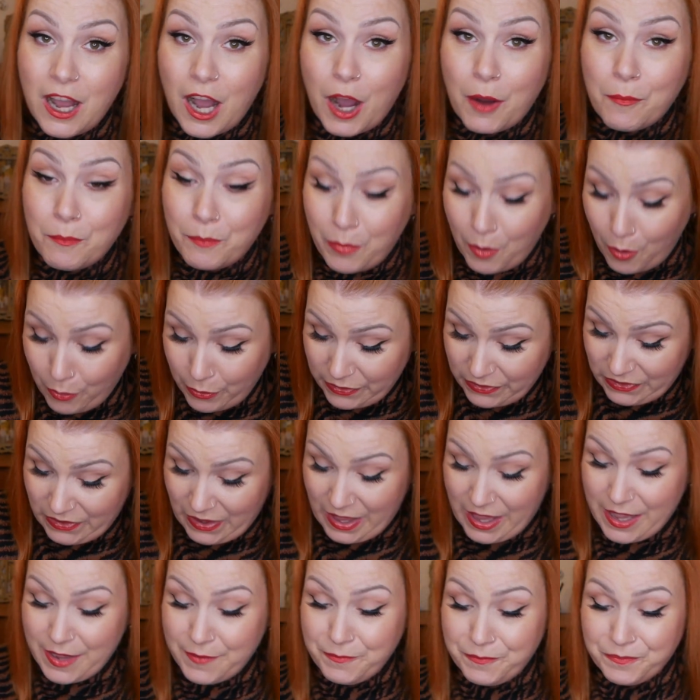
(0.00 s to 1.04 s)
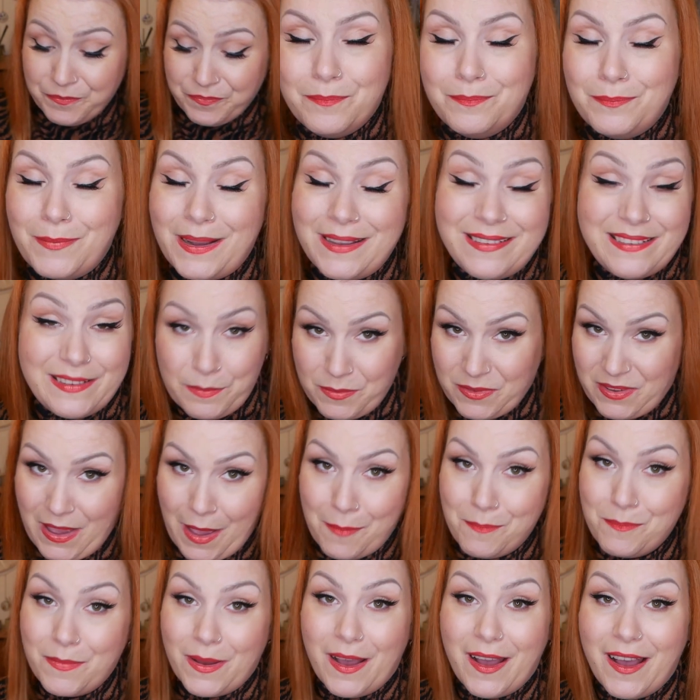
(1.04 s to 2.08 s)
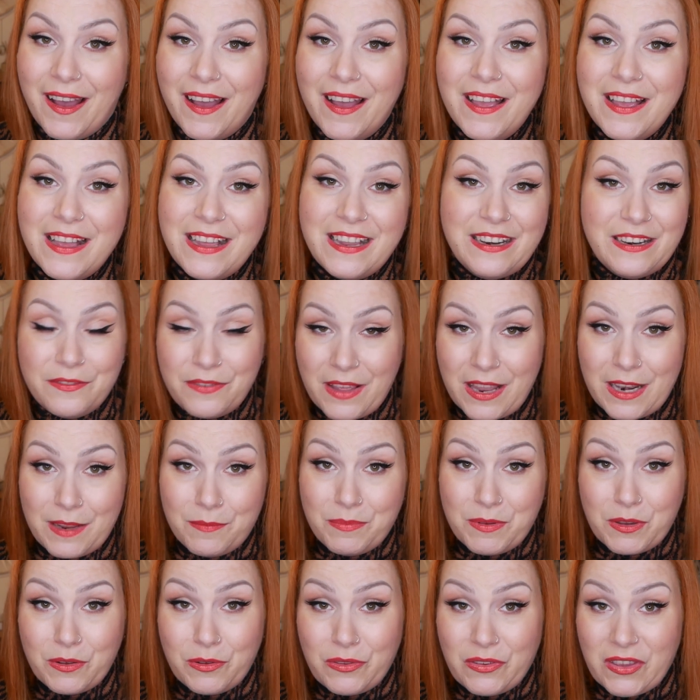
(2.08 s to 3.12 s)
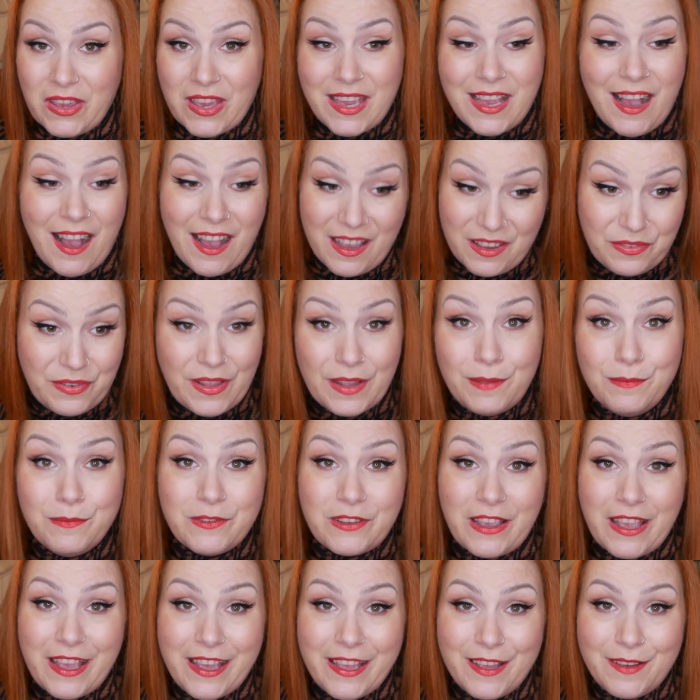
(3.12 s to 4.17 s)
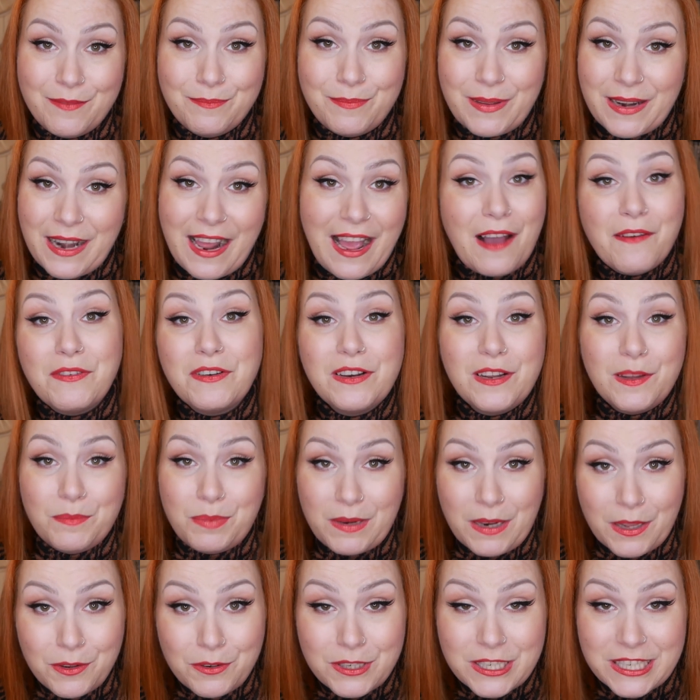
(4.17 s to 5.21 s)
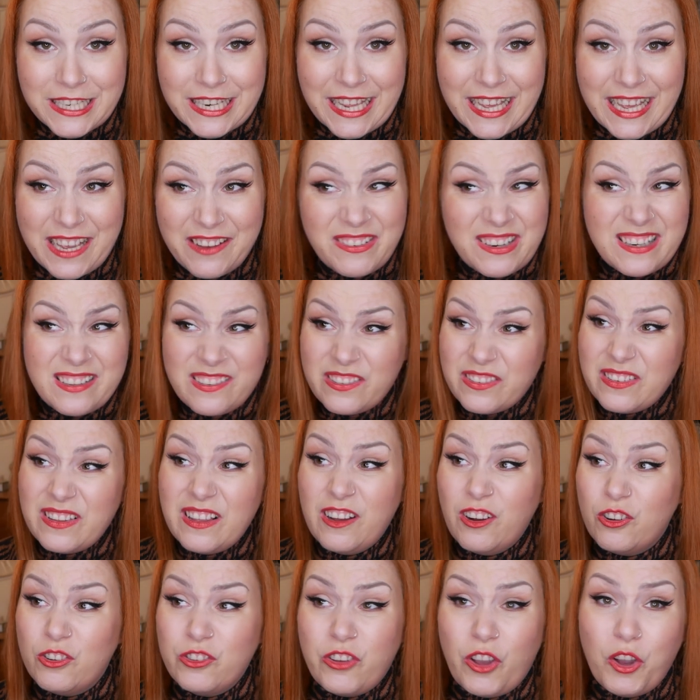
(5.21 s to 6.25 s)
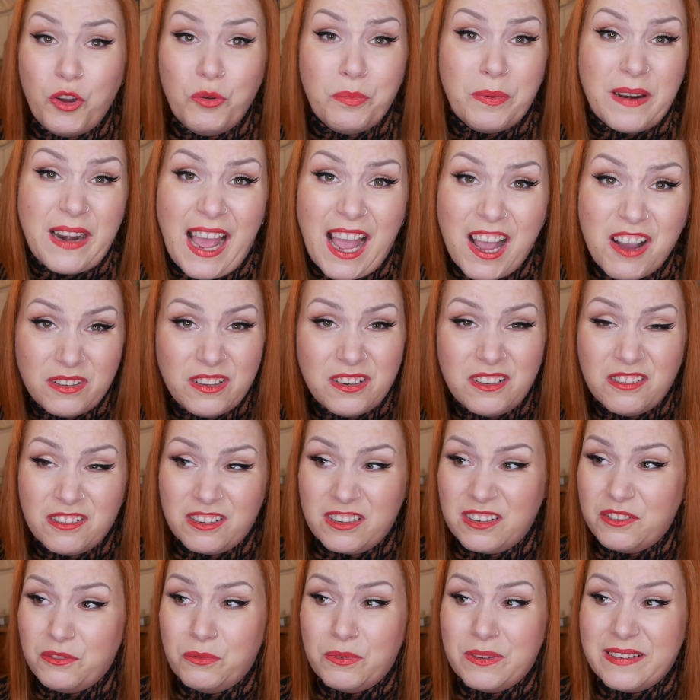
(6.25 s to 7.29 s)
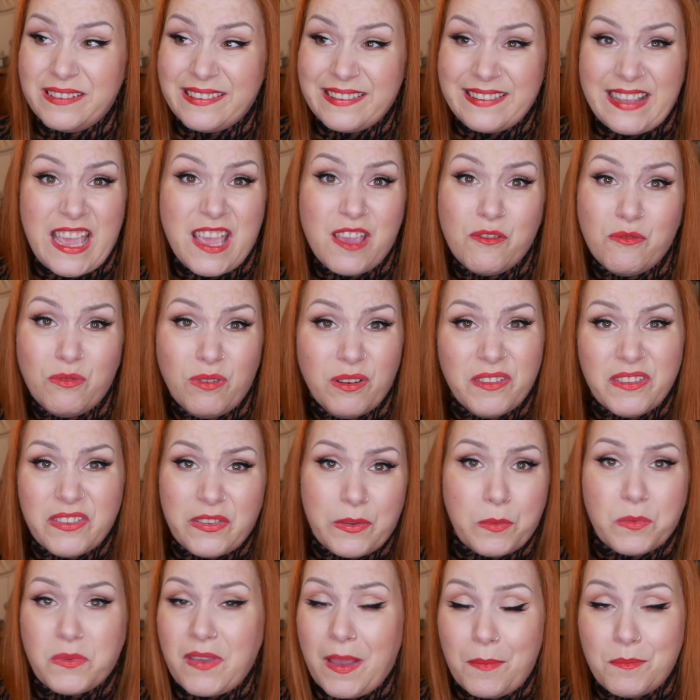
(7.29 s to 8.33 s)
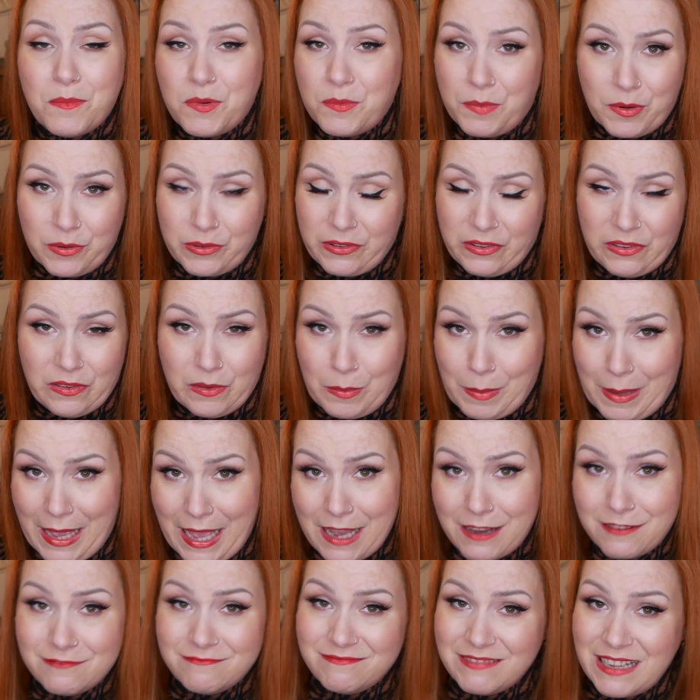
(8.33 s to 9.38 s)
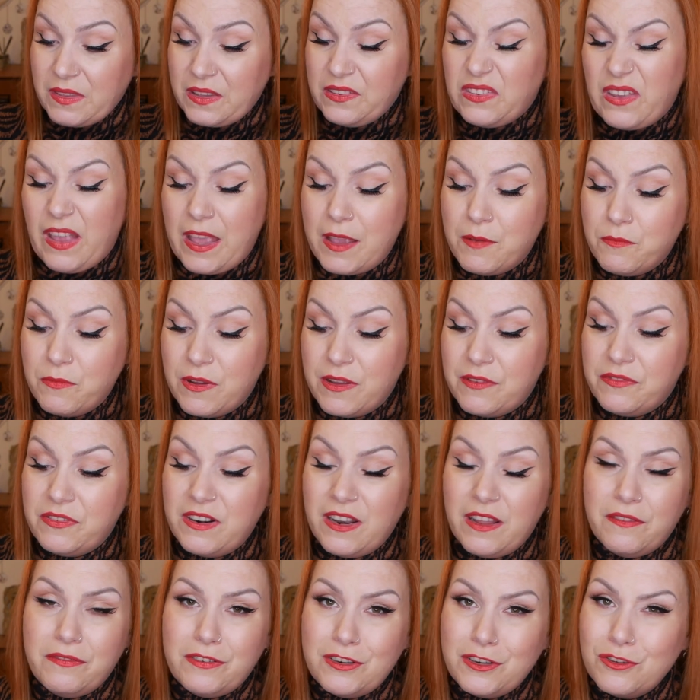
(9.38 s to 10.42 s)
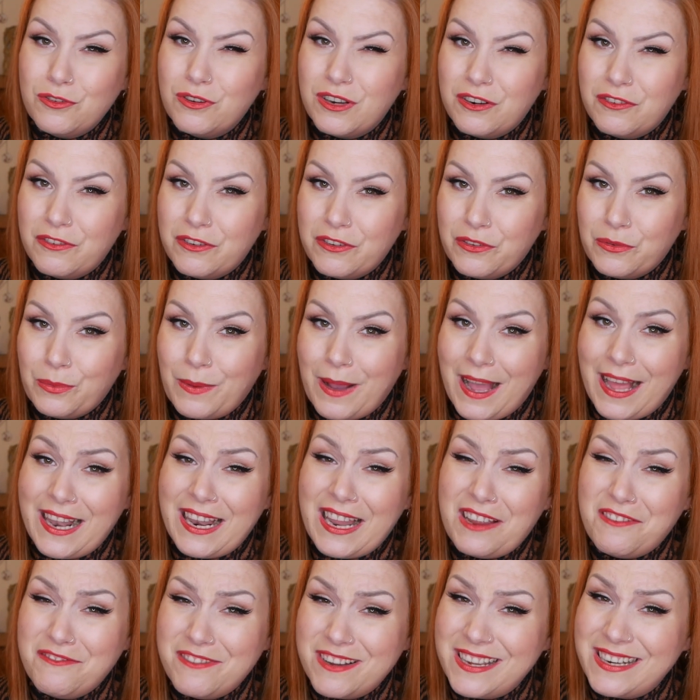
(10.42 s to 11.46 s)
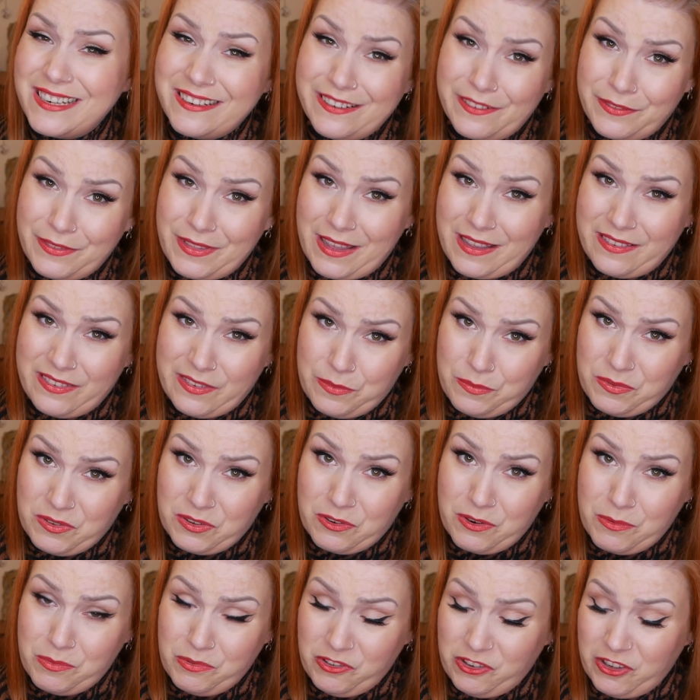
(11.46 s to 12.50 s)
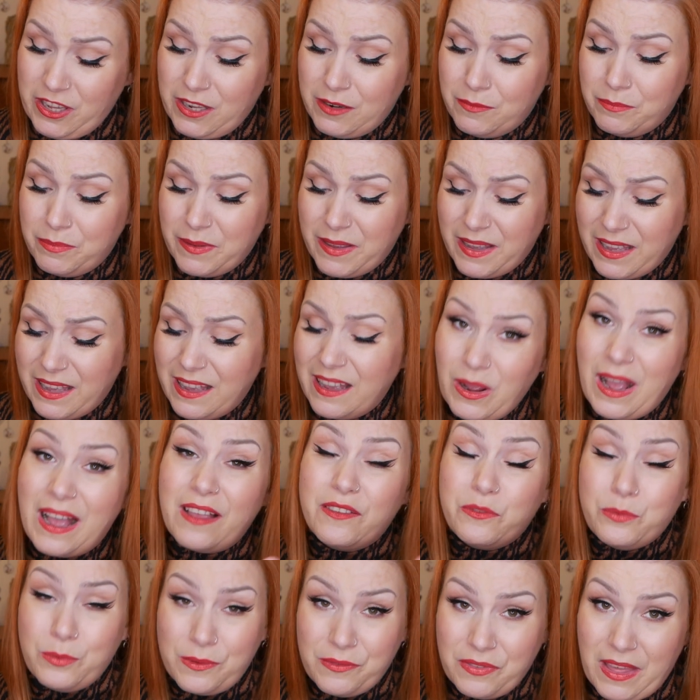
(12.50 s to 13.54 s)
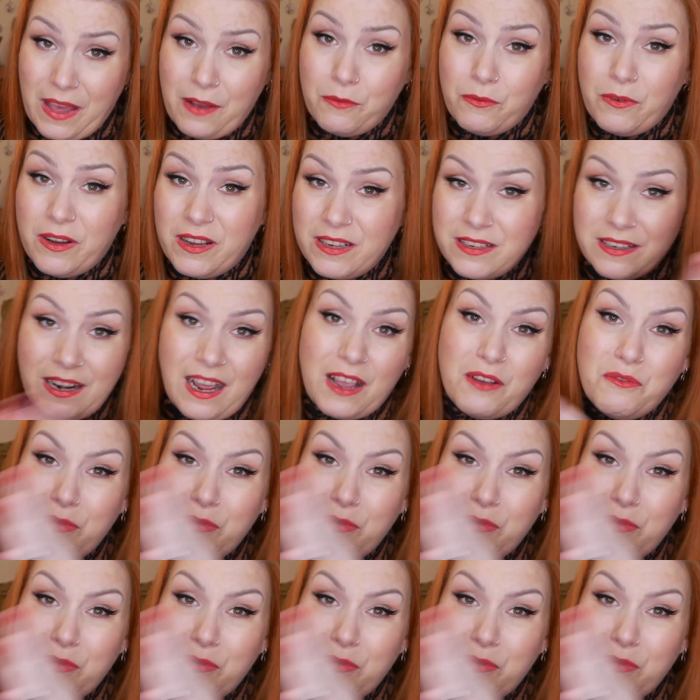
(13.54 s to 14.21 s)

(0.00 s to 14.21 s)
unbox it my September Lavella Beauty. I filmed it, but I haven't uploaded it. Well, it's October now. You're not going to want to see what the September box is about. The same with Love Lula as well. I really love that subscription, but as with that one, I